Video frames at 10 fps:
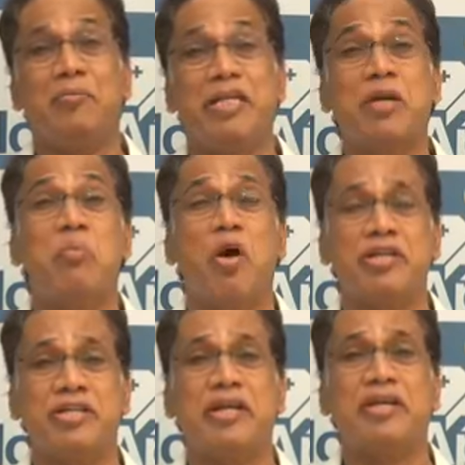better
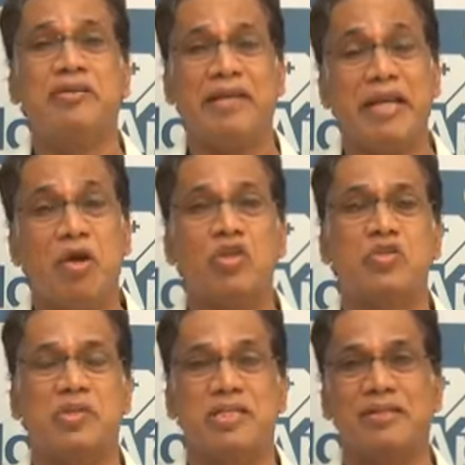monitoring in
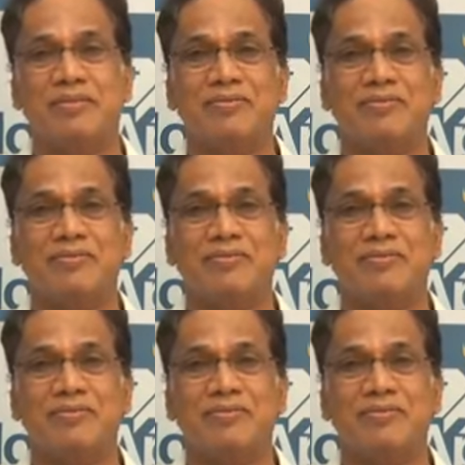hospital.